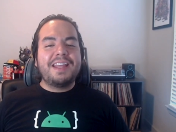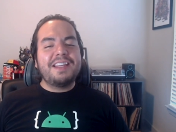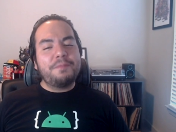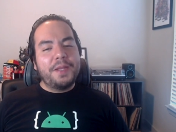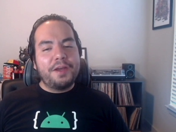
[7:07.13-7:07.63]

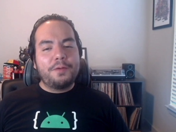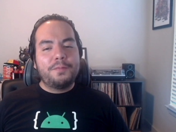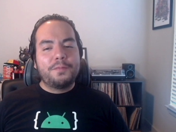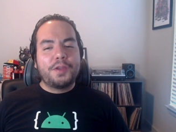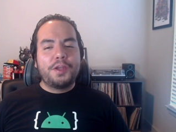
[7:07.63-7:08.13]
this
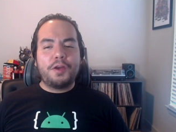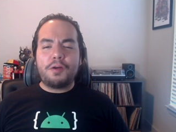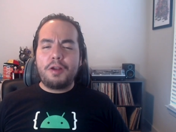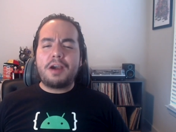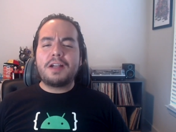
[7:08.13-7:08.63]
video,
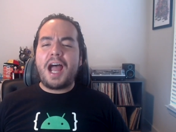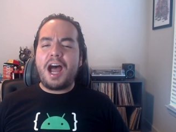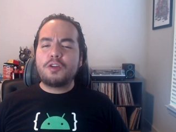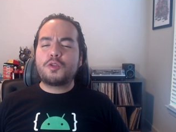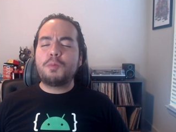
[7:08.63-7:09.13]
you'll learn
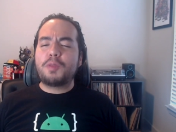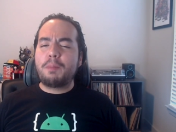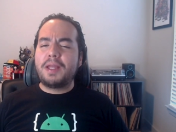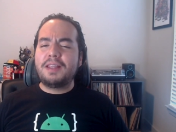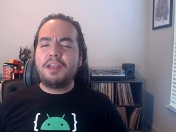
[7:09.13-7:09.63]
how to
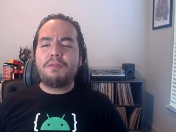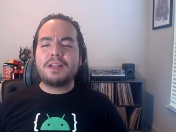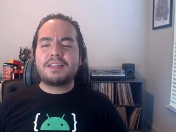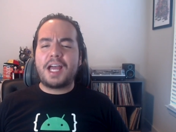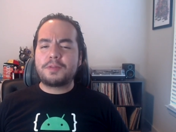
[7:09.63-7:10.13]
implement
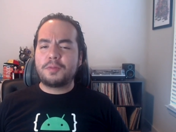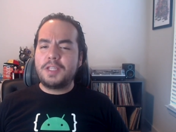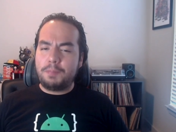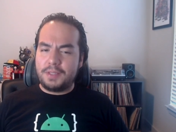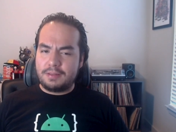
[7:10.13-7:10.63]
different types of
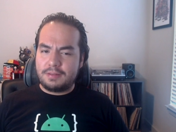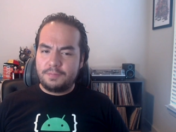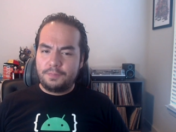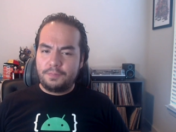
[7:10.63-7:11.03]
deep links.